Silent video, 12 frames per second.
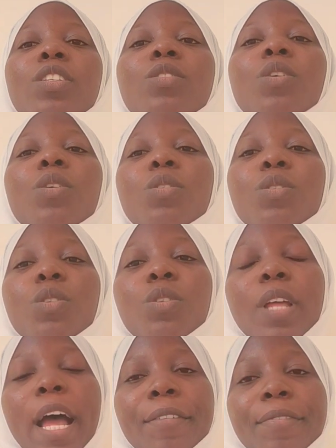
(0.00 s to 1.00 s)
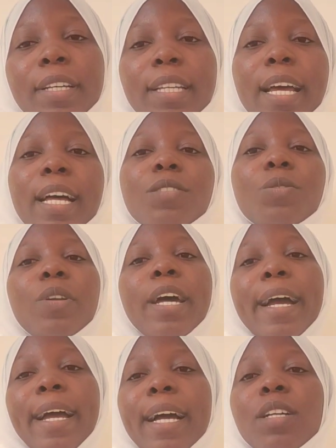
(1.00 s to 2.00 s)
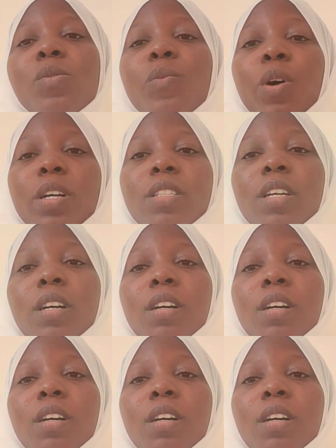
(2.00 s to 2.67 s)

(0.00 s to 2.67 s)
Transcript: So after that, you now ask what